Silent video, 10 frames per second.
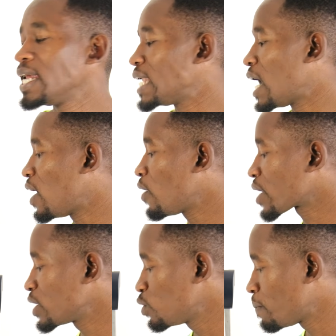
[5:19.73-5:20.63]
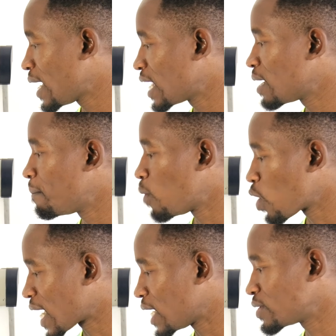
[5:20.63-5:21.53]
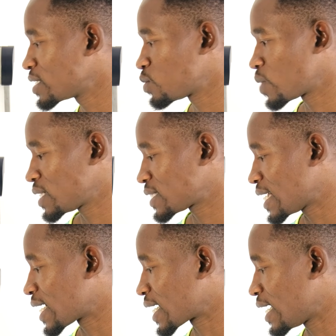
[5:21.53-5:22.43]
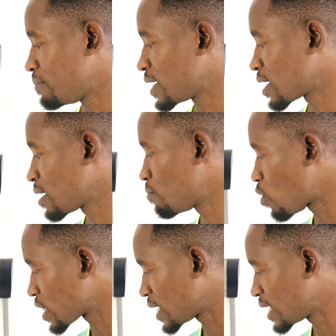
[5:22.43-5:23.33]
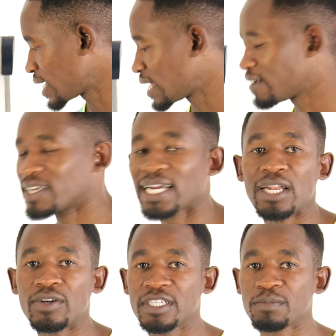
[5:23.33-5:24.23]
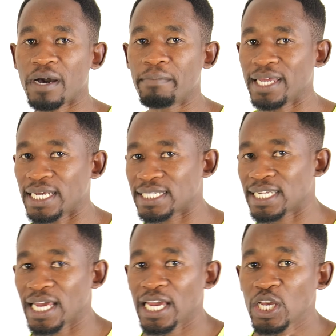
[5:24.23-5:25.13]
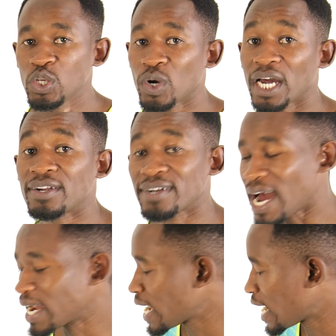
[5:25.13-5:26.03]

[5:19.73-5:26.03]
Now, how can you burn more calories with the stair climbing? More than 11 calories per minute. You can run